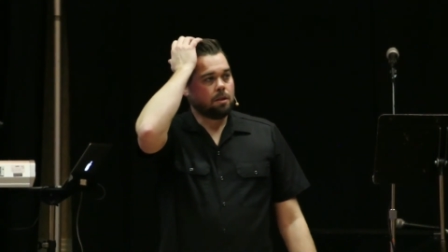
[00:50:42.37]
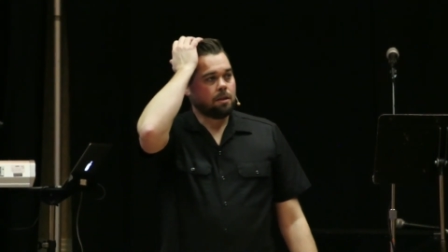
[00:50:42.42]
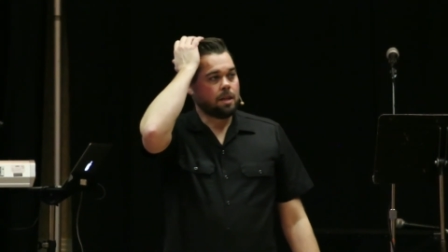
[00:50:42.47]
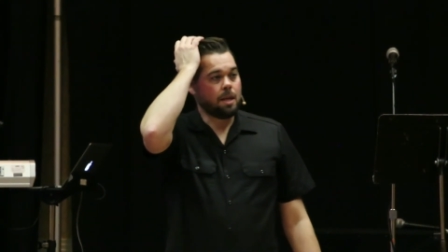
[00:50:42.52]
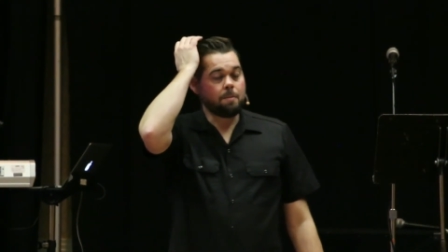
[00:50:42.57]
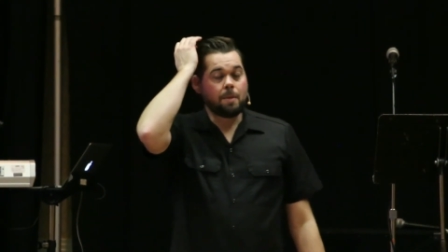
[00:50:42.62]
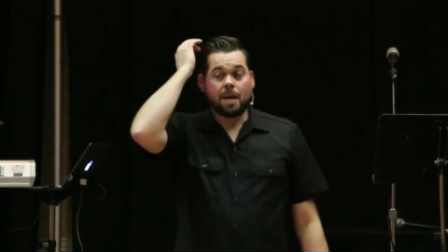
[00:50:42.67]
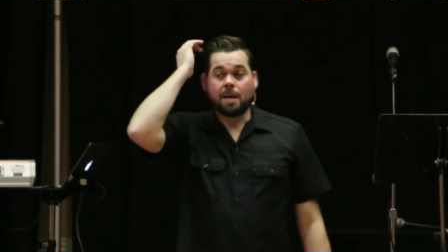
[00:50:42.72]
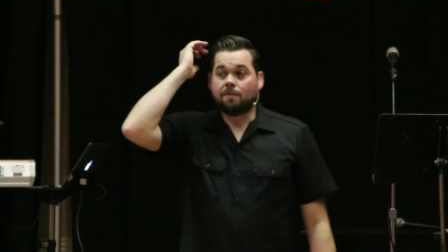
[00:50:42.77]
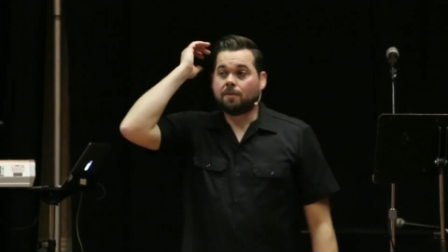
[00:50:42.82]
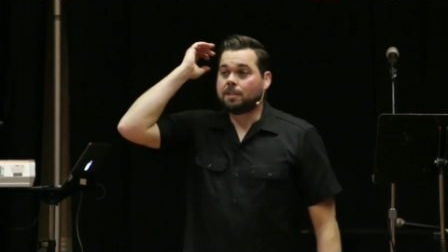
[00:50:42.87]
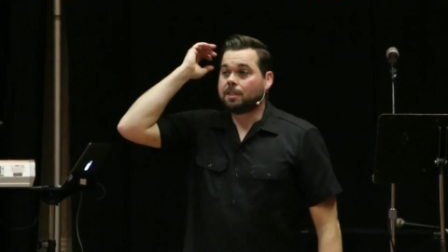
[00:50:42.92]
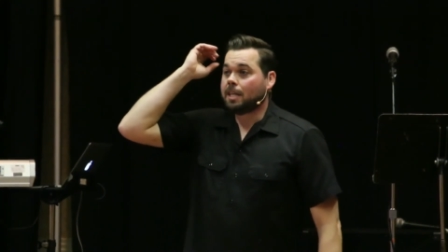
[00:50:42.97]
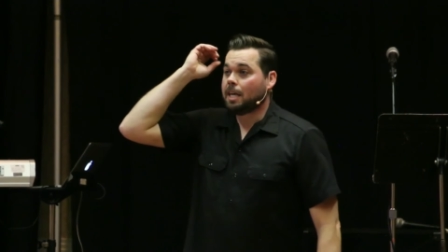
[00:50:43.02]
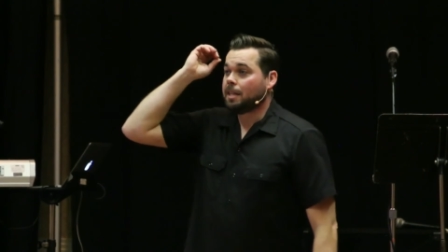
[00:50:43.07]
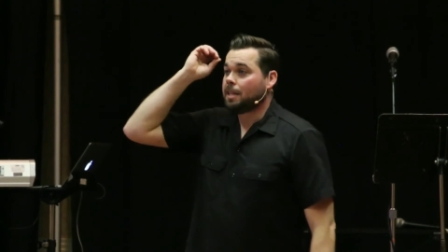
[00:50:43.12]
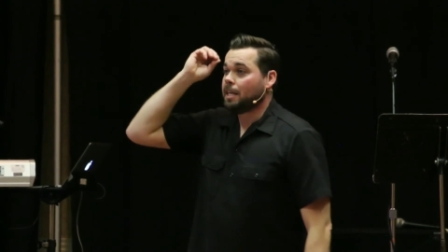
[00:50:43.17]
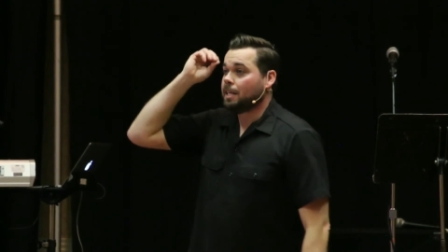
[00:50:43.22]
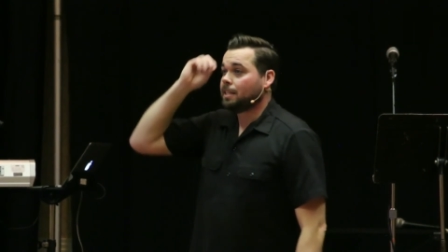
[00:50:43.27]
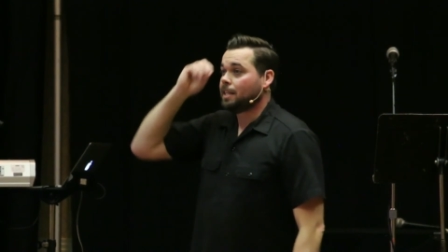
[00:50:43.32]
They may even
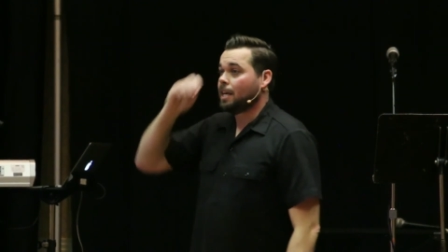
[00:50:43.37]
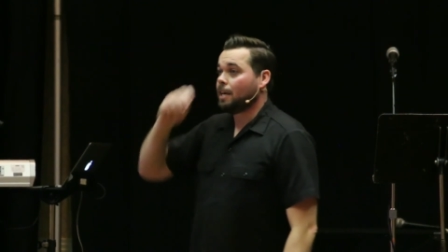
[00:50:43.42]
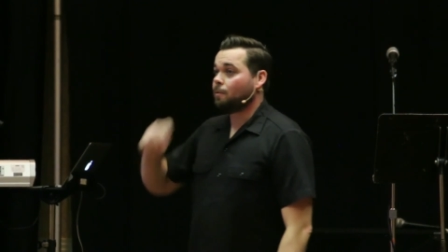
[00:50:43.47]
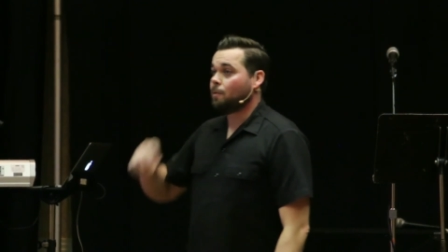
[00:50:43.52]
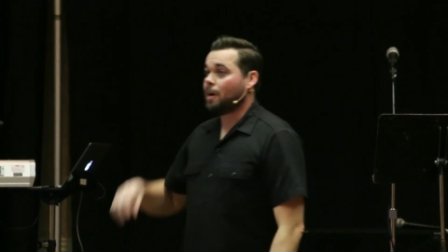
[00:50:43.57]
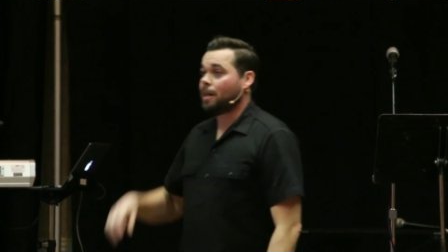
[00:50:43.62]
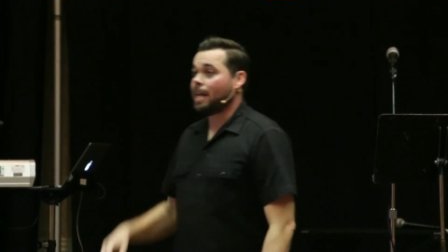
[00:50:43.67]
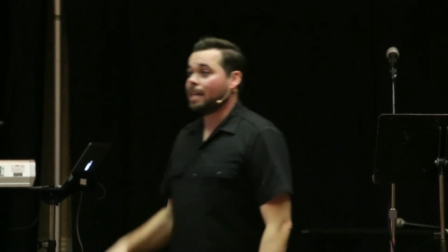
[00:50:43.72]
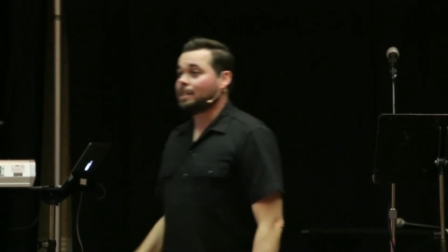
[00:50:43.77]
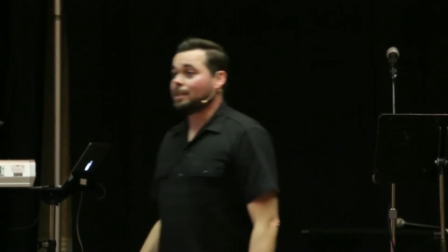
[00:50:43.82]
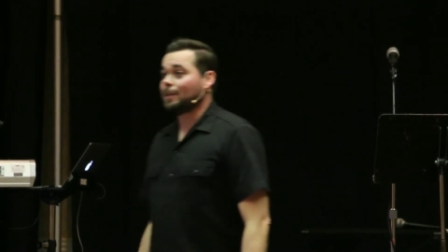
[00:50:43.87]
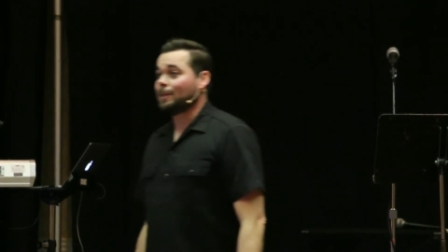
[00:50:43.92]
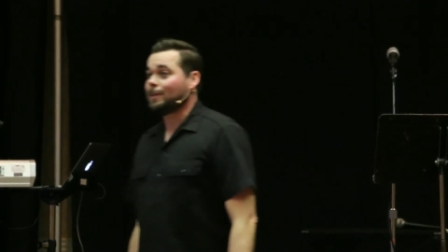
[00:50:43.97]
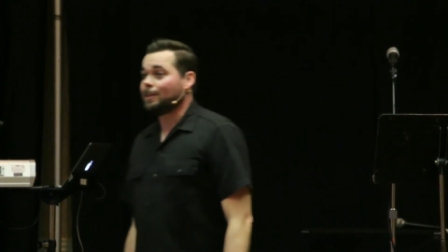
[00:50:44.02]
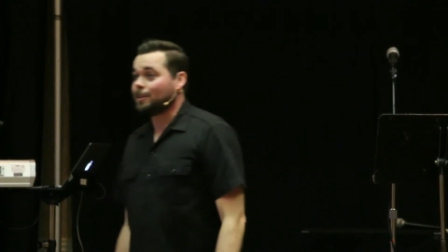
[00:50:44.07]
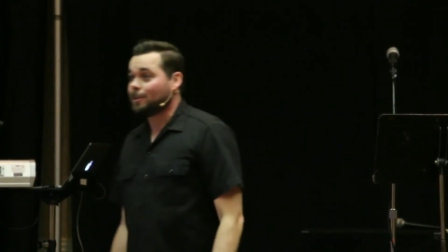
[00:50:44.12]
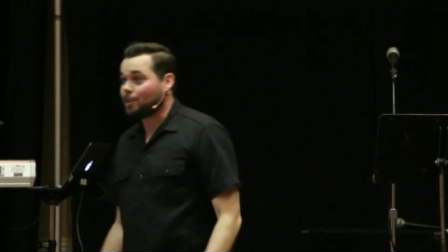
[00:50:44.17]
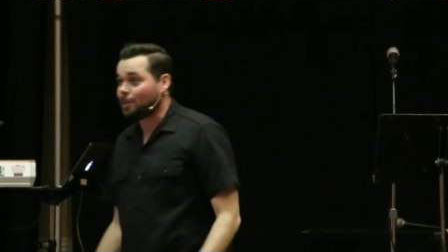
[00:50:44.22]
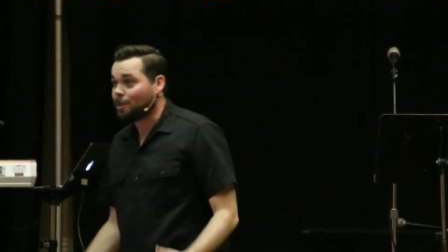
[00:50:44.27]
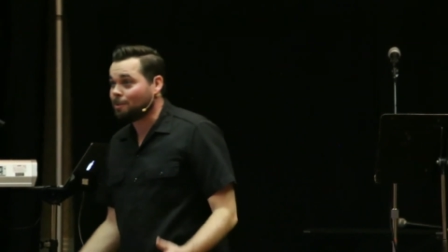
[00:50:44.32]
say things like, wow, that's a
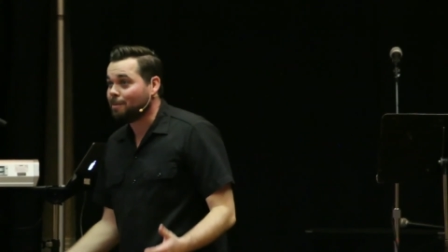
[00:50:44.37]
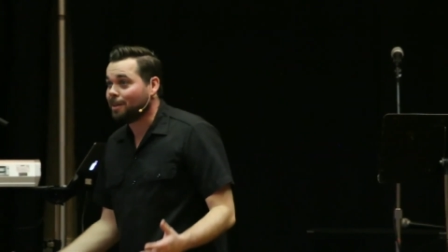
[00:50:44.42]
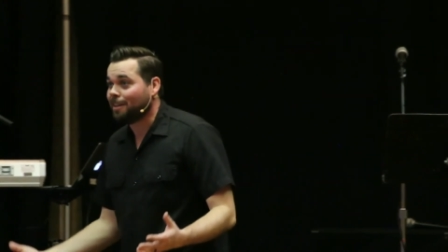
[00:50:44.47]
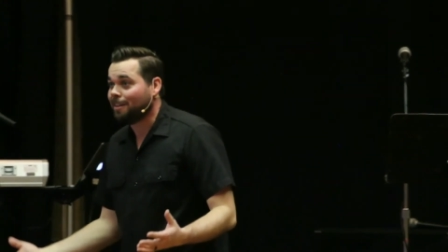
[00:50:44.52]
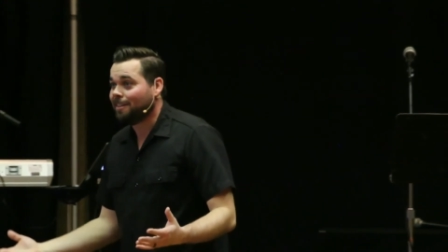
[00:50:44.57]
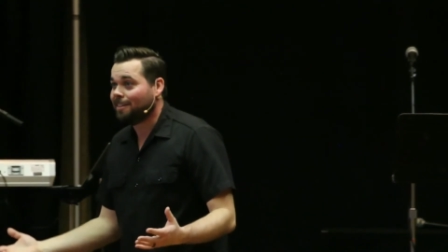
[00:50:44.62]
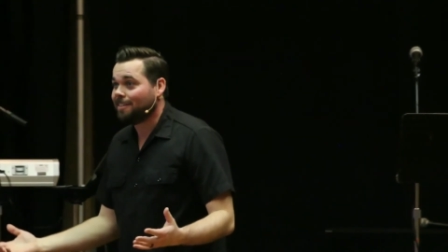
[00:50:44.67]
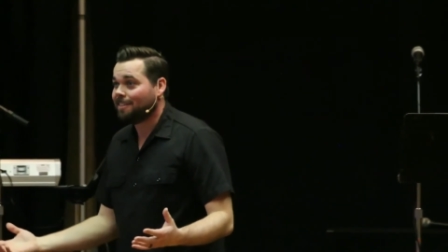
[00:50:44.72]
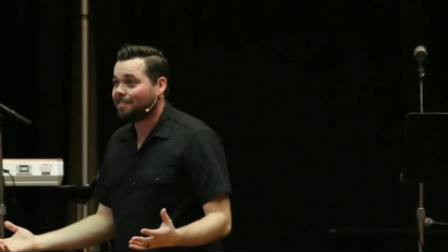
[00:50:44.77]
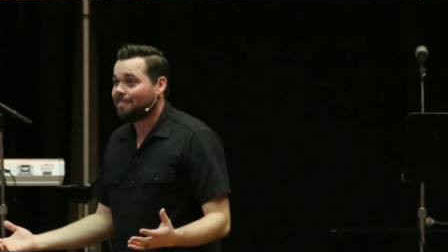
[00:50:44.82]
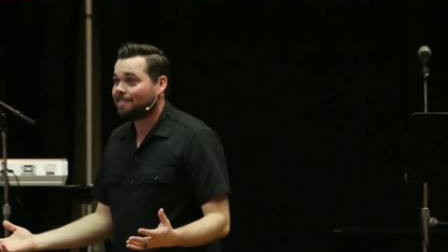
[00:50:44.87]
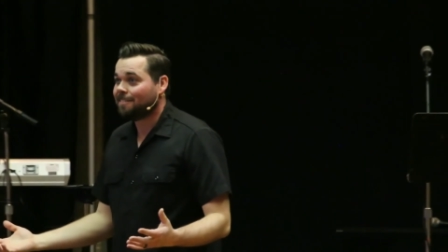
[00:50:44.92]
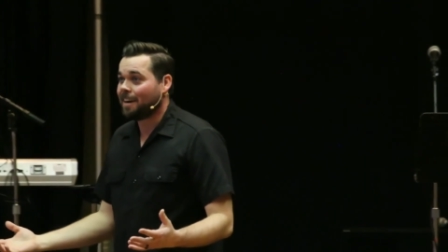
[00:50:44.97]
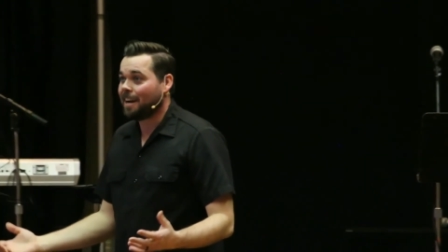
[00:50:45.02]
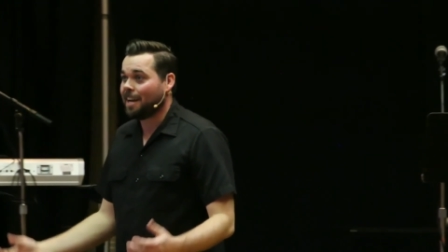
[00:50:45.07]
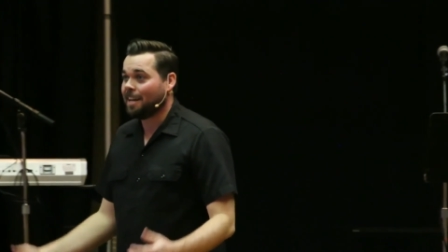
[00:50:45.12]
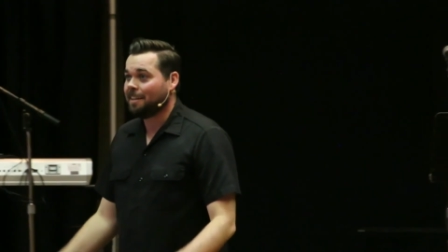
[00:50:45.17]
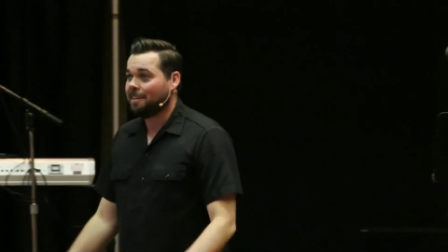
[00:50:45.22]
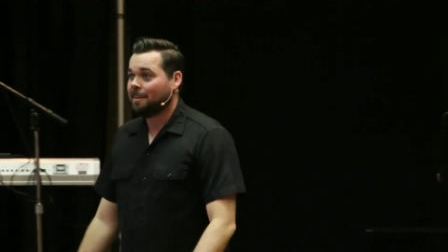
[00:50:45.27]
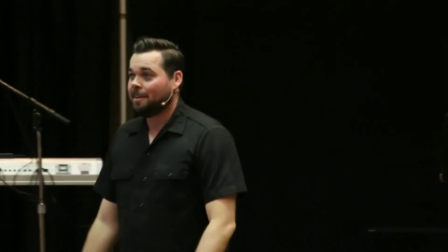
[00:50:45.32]
good sermon,
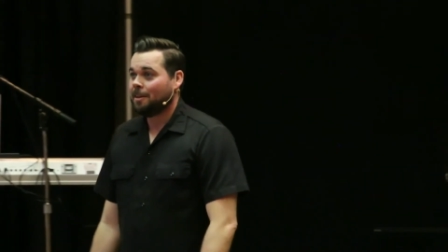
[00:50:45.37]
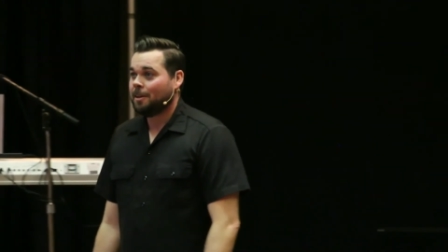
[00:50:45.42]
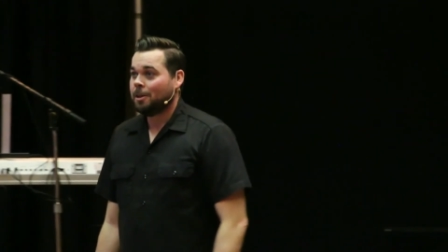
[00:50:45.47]
right?